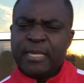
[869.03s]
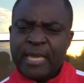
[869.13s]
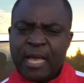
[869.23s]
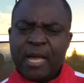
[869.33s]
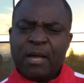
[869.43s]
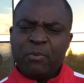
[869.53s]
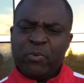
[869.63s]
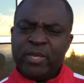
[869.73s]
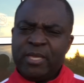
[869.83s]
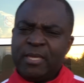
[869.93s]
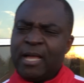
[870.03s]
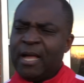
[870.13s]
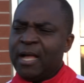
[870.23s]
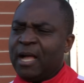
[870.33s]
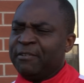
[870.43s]
Yeah,
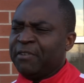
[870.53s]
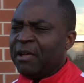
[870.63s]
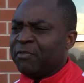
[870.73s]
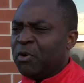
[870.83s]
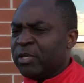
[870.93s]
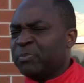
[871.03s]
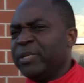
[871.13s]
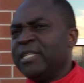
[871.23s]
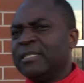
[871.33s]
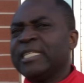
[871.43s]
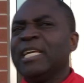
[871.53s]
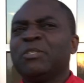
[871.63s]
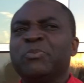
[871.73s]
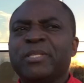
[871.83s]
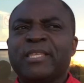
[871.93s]
I've always been in
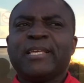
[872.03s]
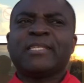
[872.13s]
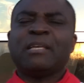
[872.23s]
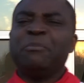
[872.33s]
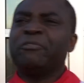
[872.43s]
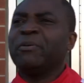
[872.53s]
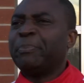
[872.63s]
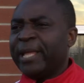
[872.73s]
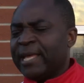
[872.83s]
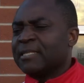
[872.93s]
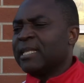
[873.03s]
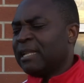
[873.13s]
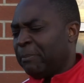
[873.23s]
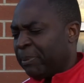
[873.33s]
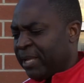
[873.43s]
touch with some of the players that
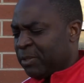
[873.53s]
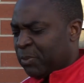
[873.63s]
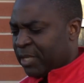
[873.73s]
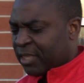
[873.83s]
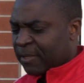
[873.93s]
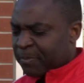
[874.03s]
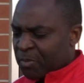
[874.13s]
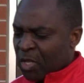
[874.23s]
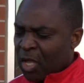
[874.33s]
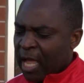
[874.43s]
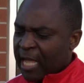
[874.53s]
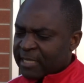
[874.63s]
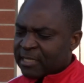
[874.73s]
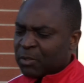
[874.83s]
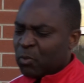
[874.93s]
I played with,
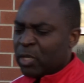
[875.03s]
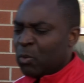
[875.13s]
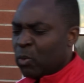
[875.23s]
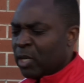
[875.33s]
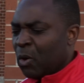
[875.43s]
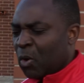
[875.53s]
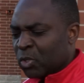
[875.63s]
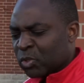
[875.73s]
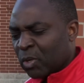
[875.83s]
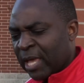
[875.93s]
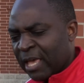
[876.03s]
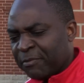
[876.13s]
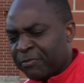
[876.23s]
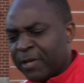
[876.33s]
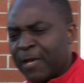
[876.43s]
and we also
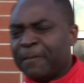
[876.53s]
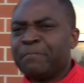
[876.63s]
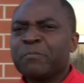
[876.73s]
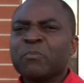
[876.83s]
have a